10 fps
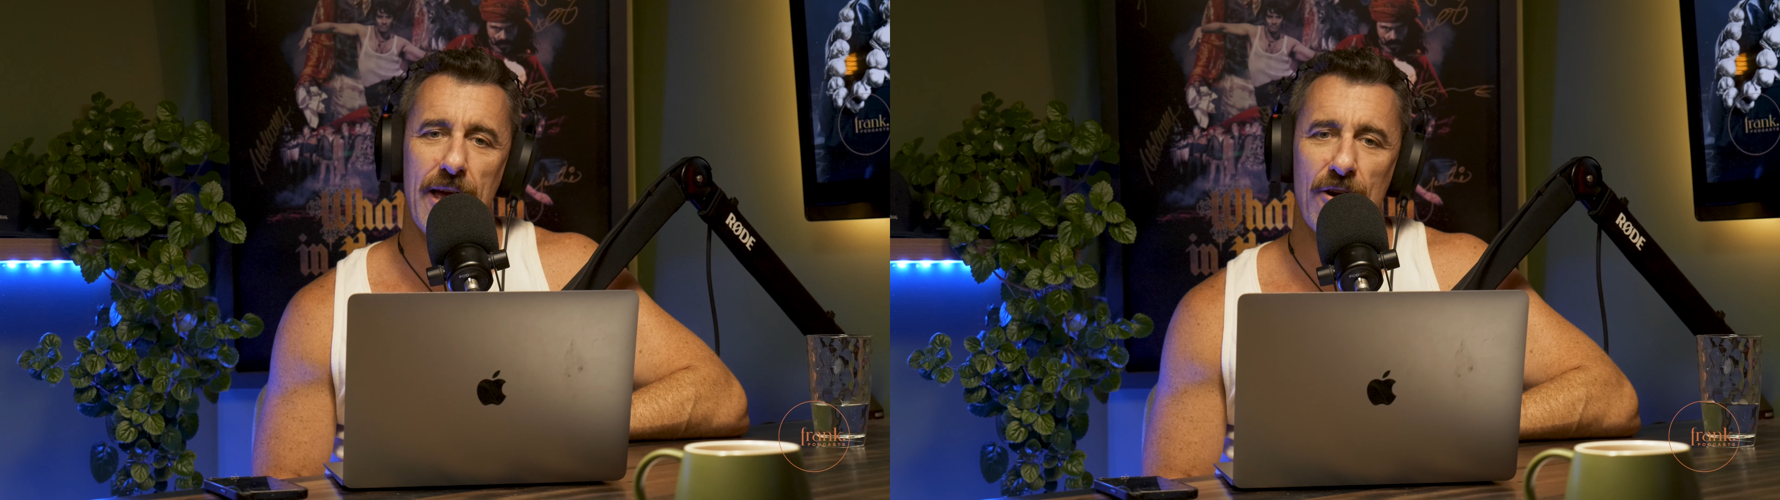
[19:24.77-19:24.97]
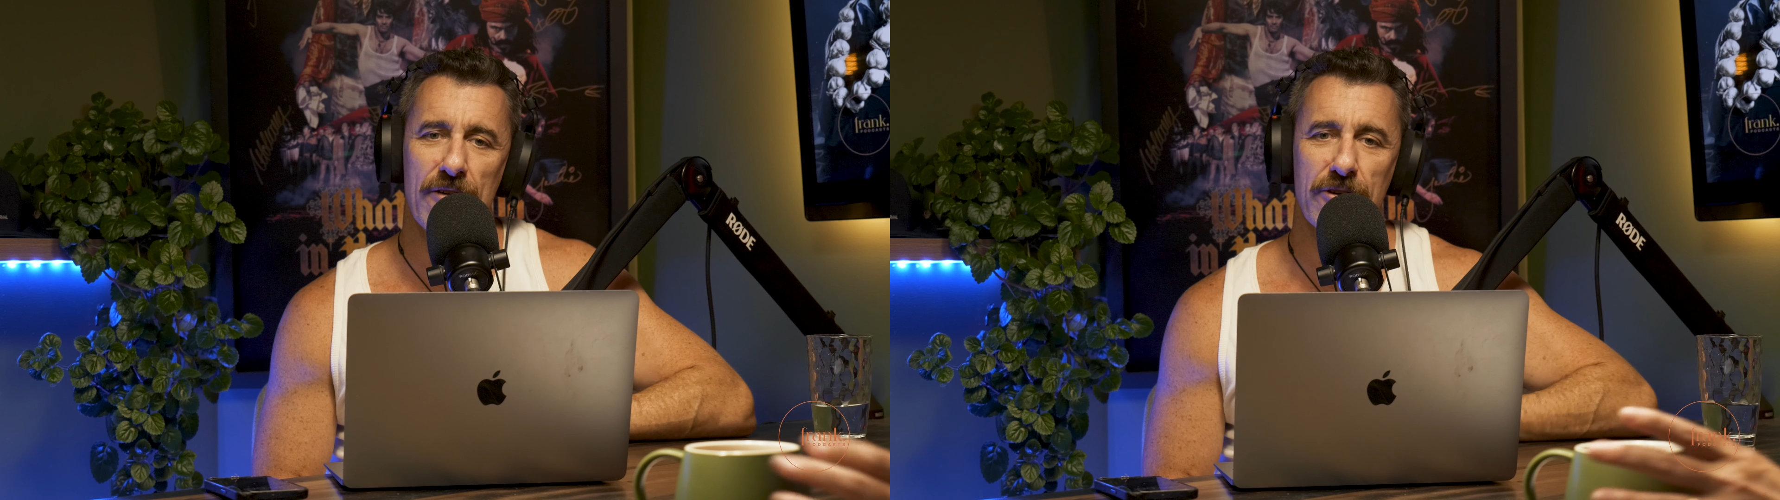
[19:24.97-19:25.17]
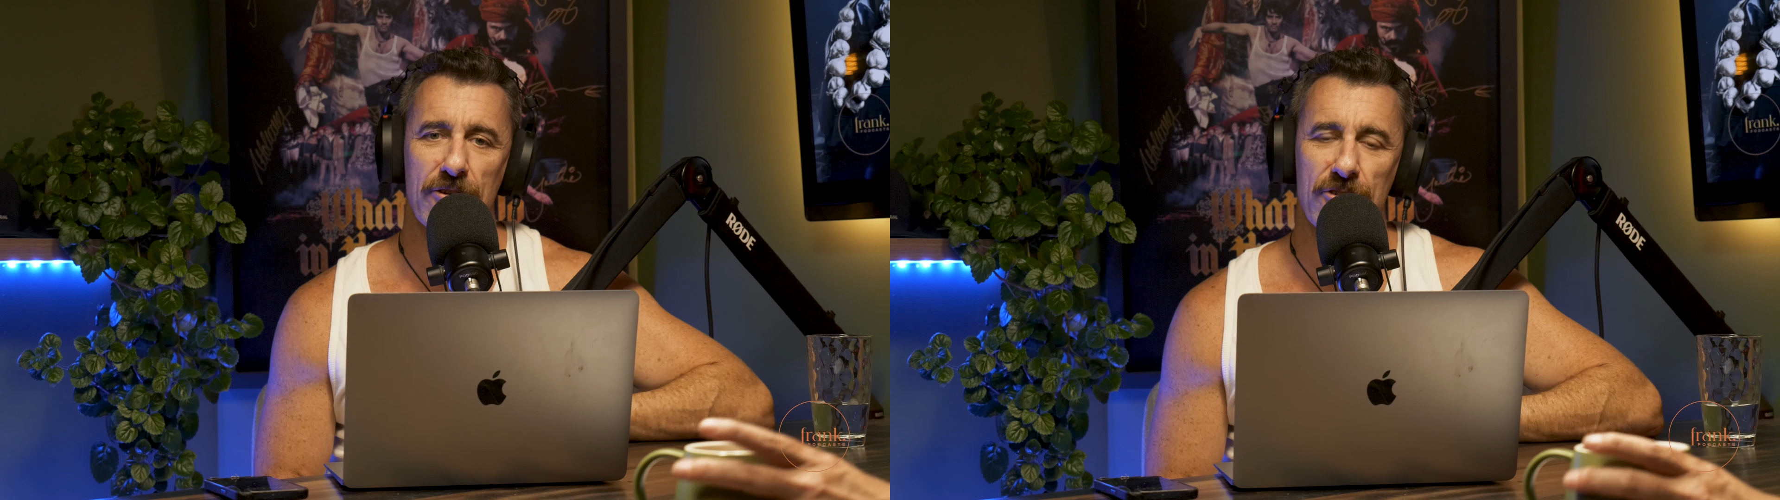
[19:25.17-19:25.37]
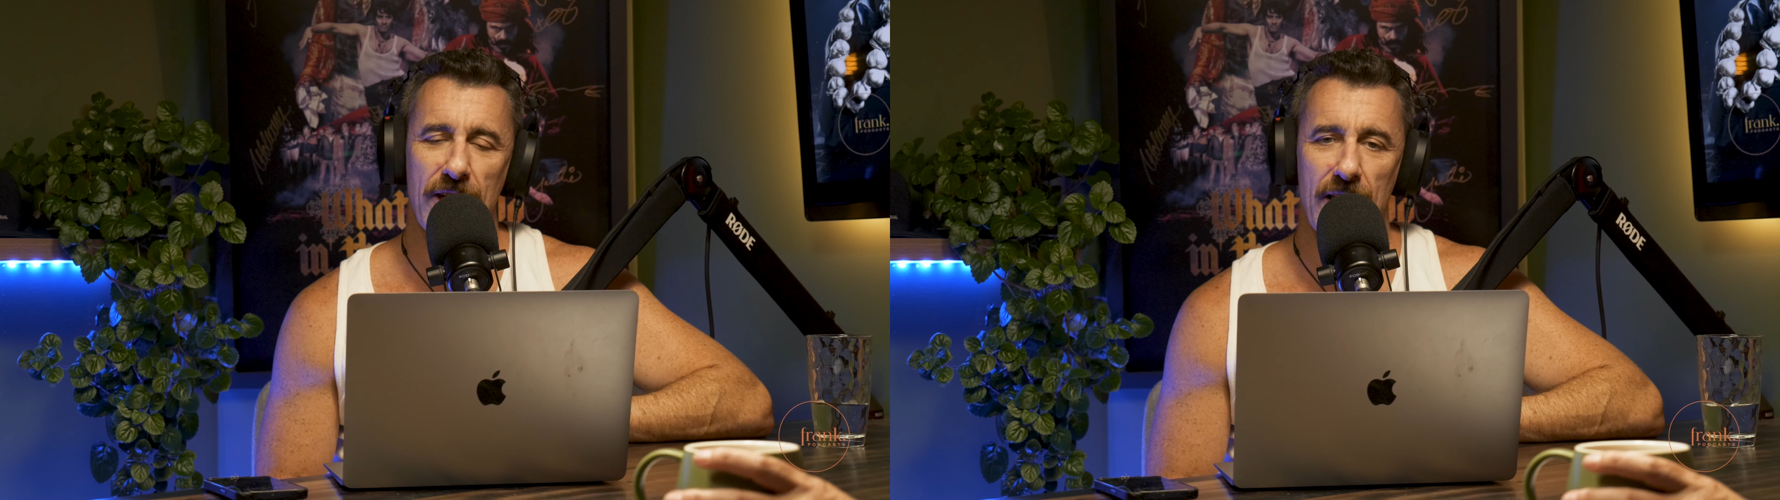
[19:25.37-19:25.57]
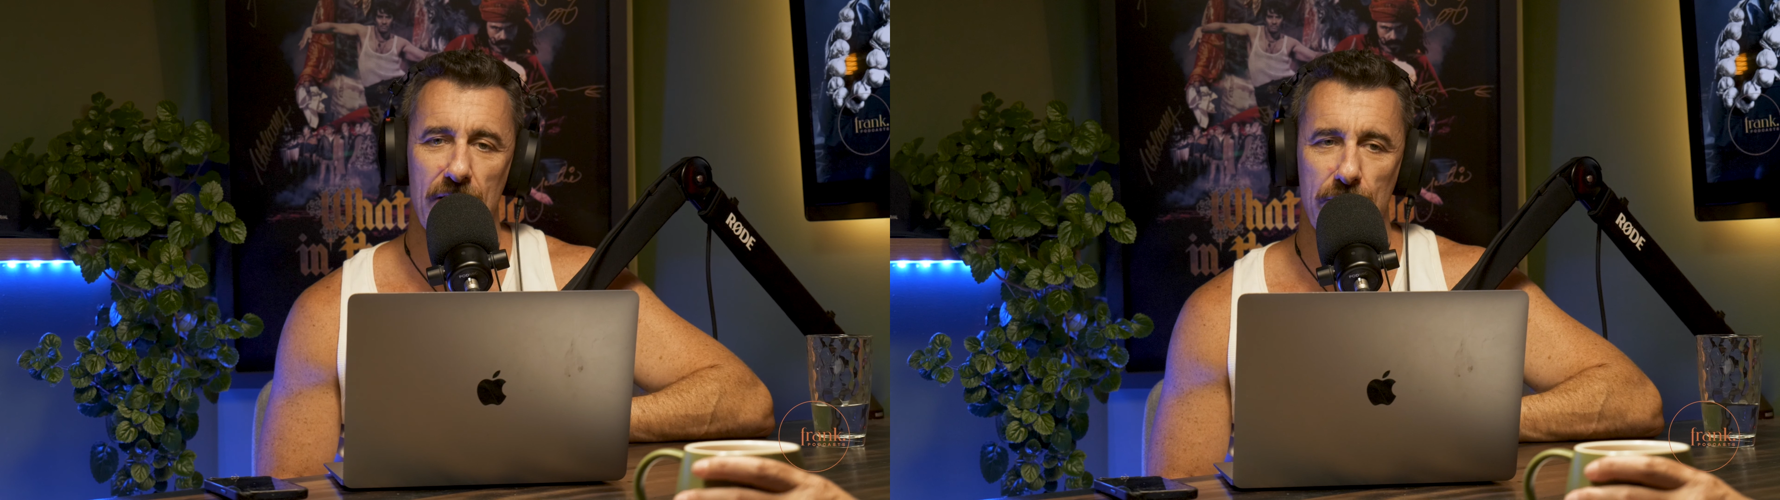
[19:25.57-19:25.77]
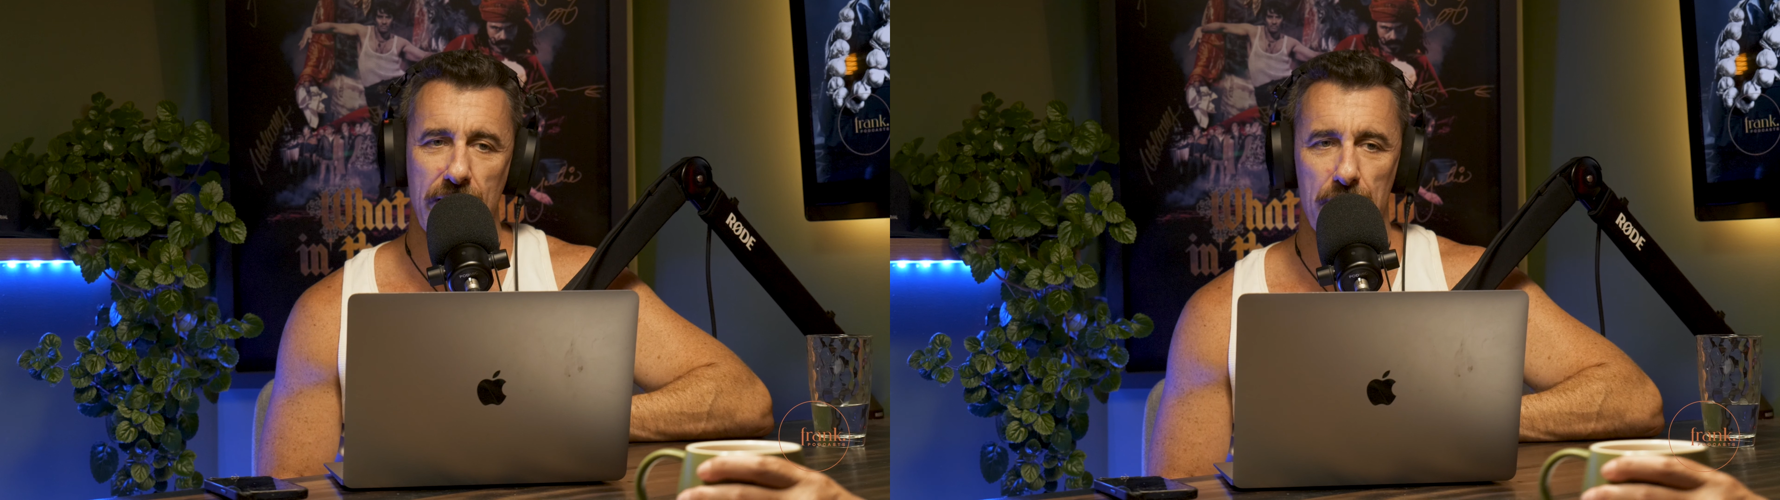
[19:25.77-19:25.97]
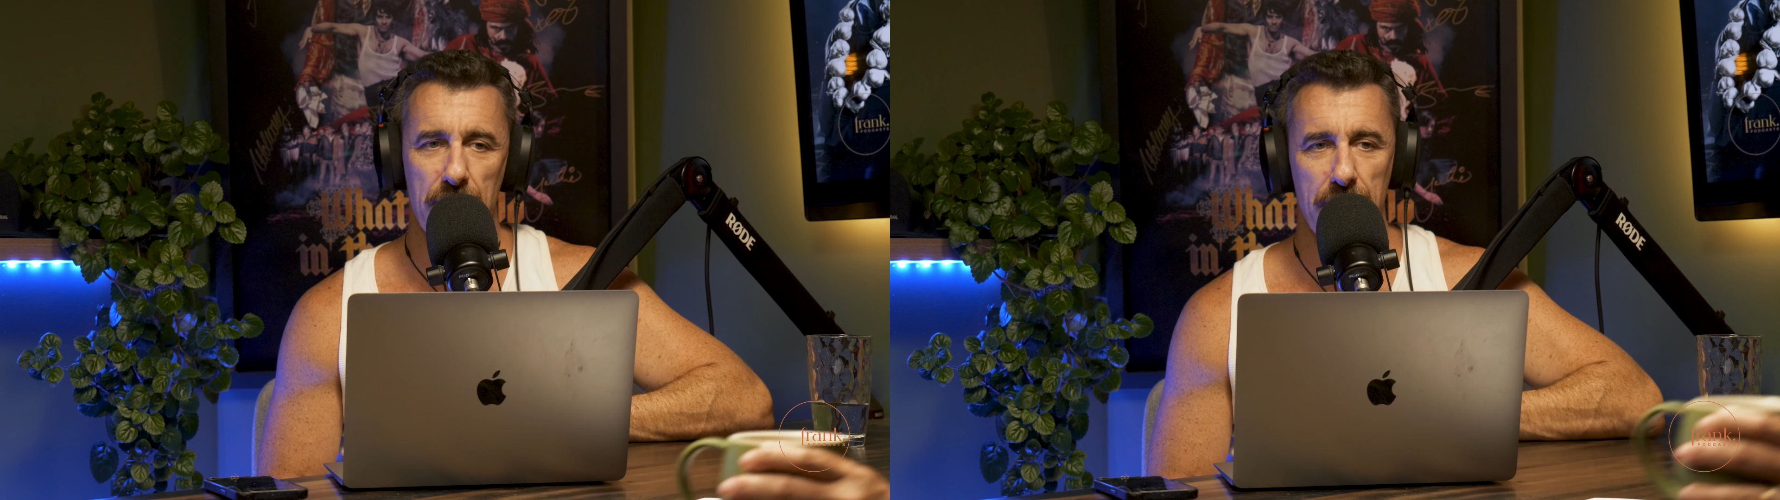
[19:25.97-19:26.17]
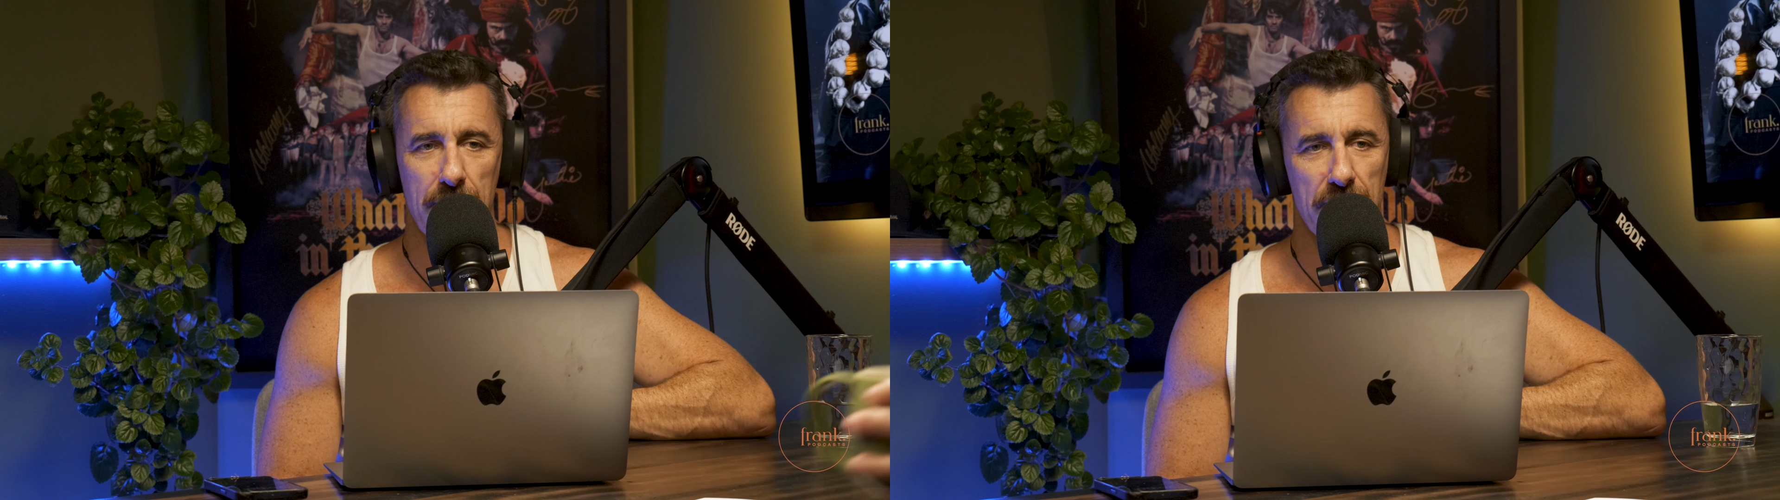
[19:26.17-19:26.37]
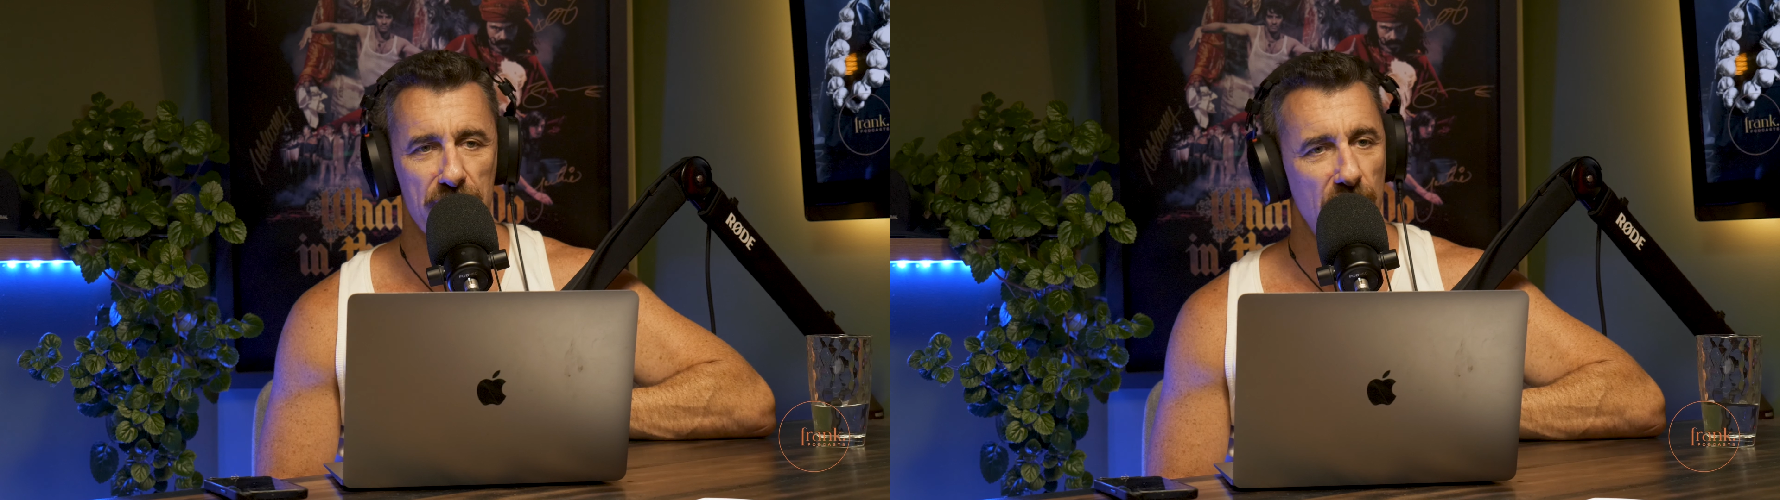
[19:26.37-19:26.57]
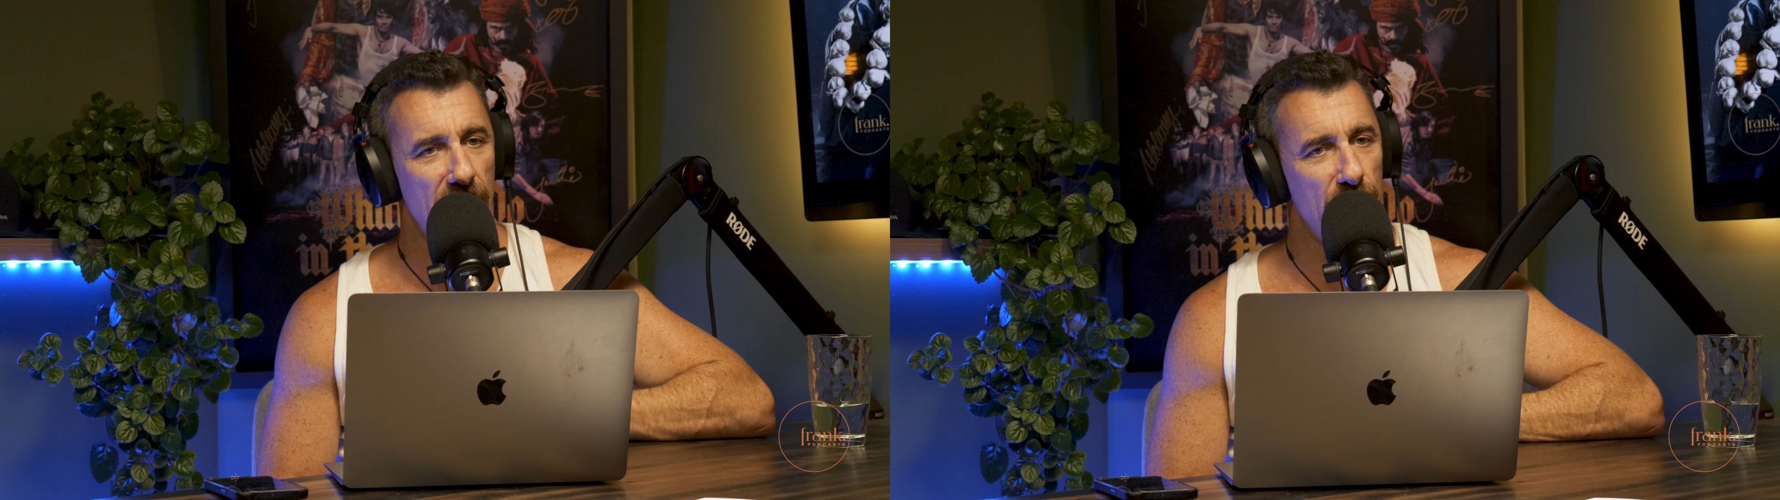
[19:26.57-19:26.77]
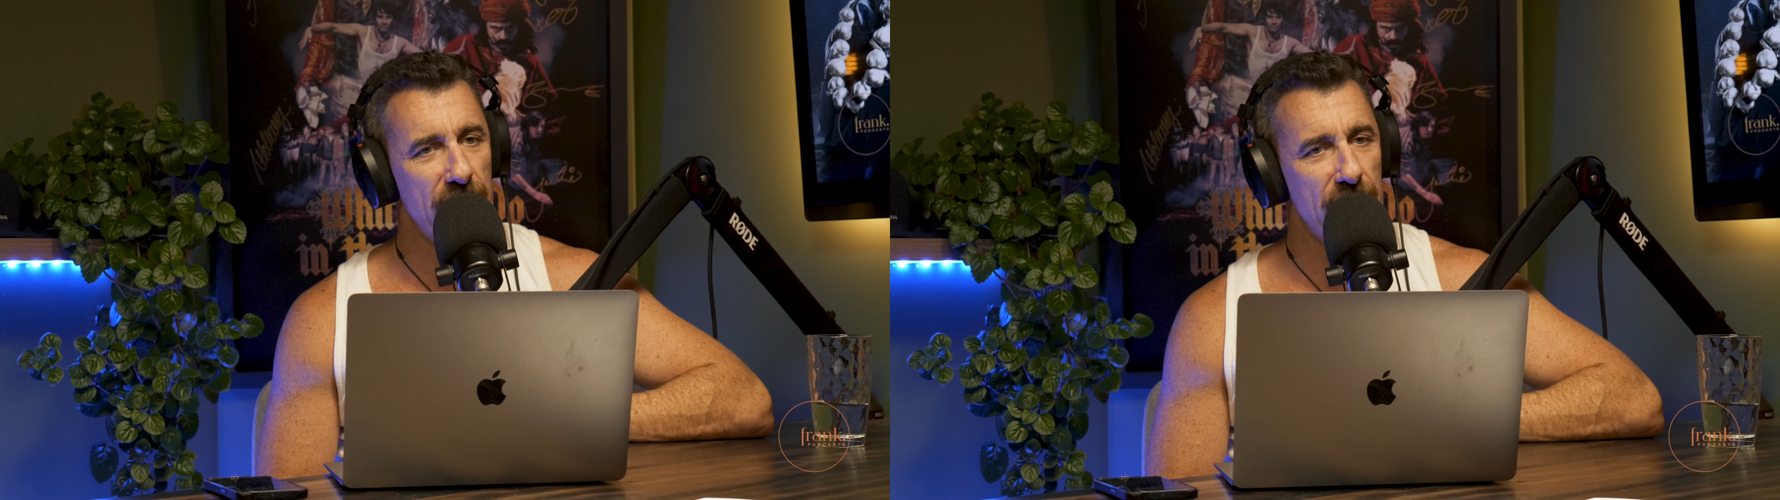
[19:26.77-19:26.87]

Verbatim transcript: and I've got to say hello to a couple of people as well.